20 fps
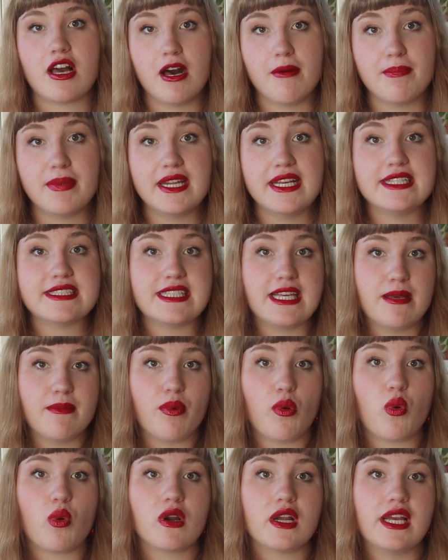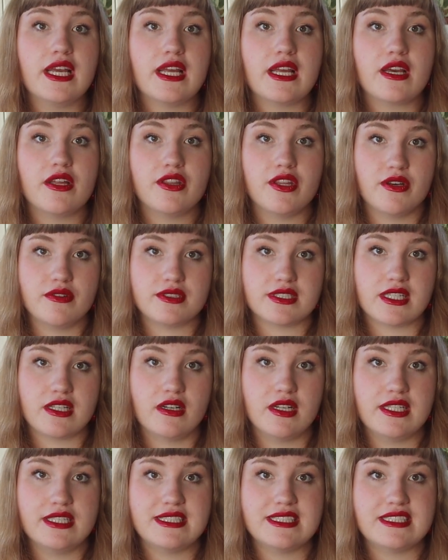Companies importing those
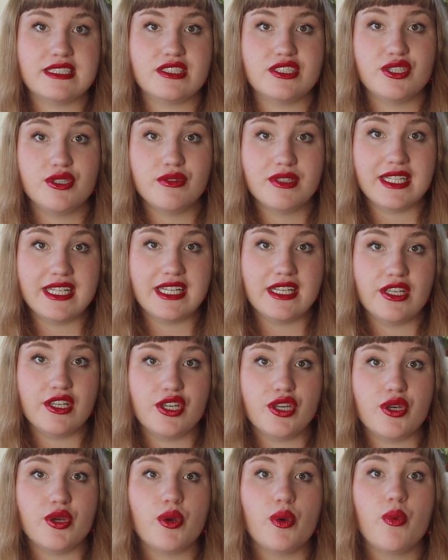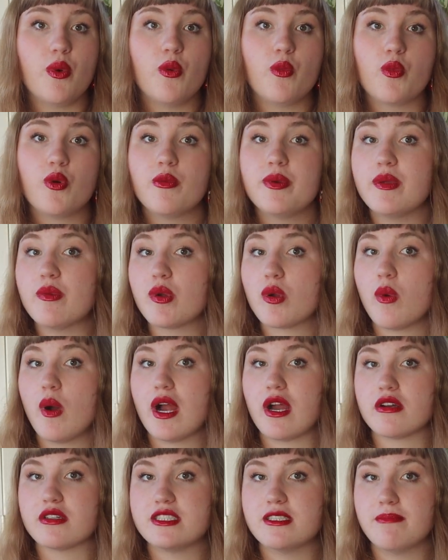goods to the E U will be
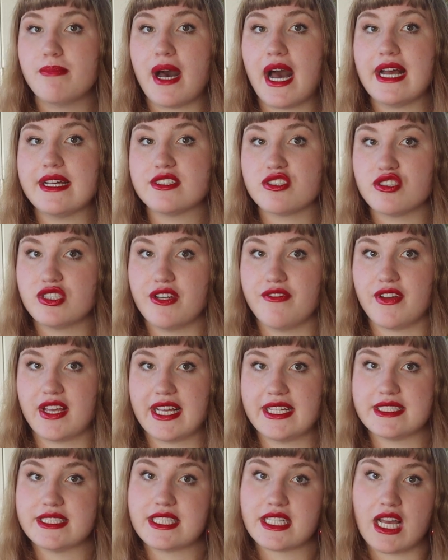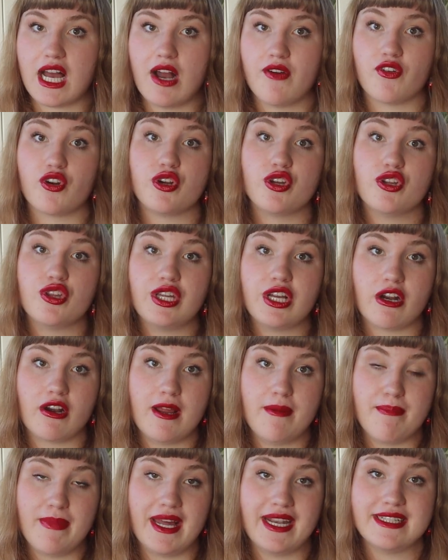required to buy certificates to cover their
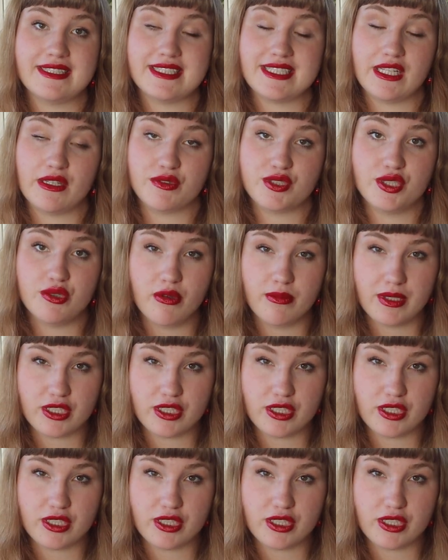embedded C O two